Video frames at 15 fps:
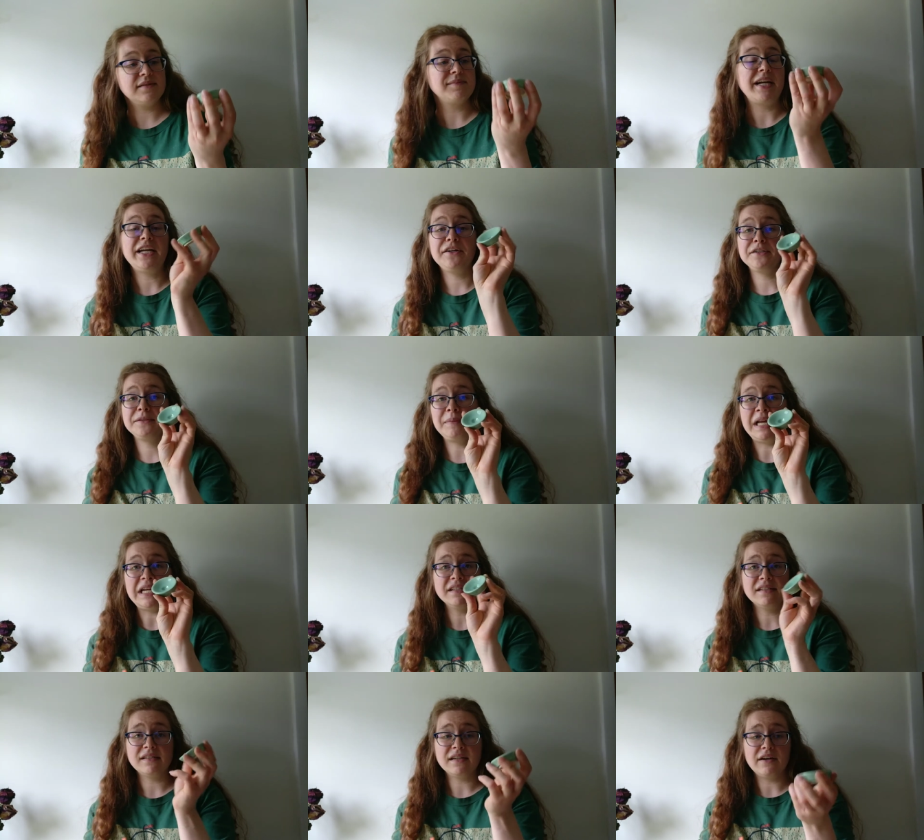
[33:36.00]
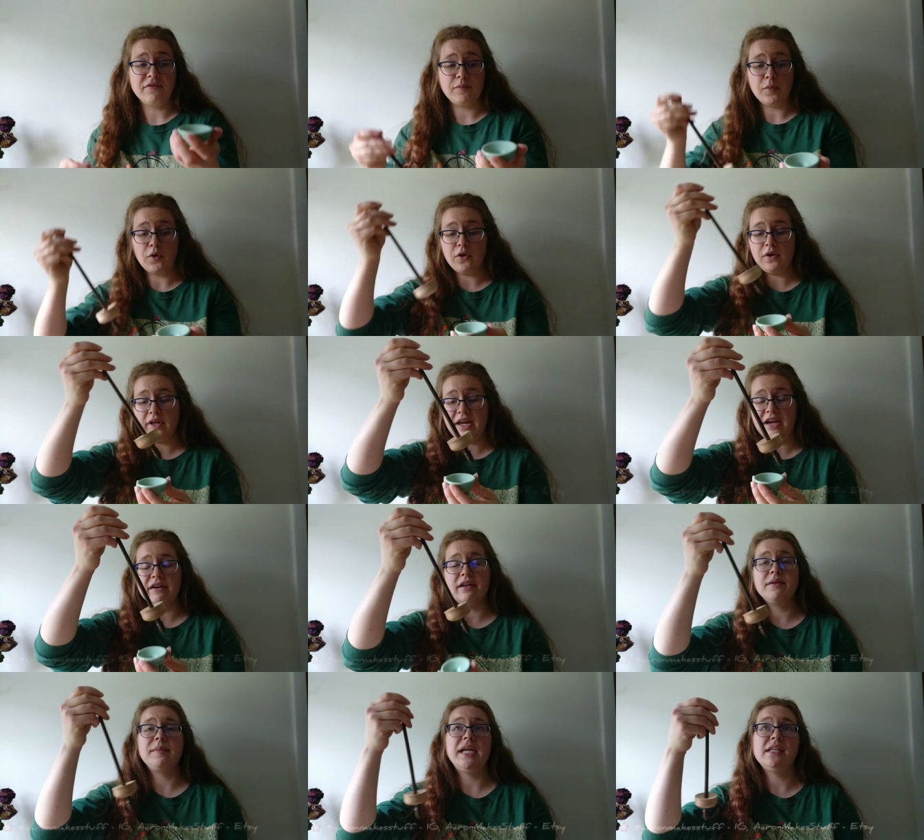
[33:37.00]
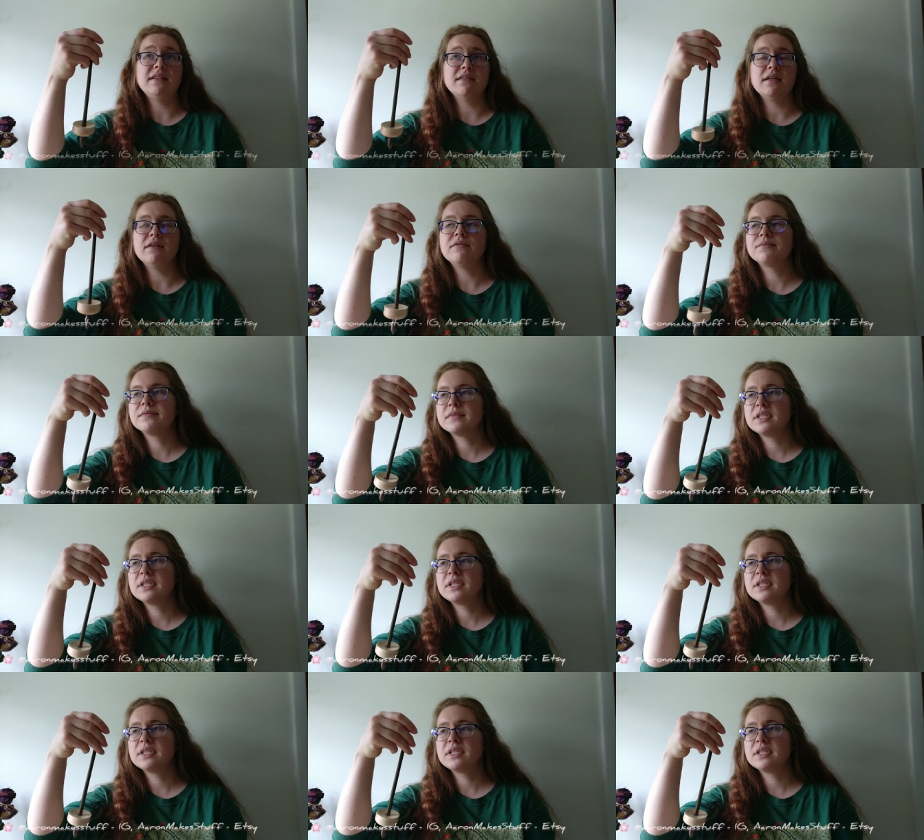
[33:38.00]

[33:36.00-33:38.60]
is my Aaron Makes Stuff bowl. Aaron Makes Stuff.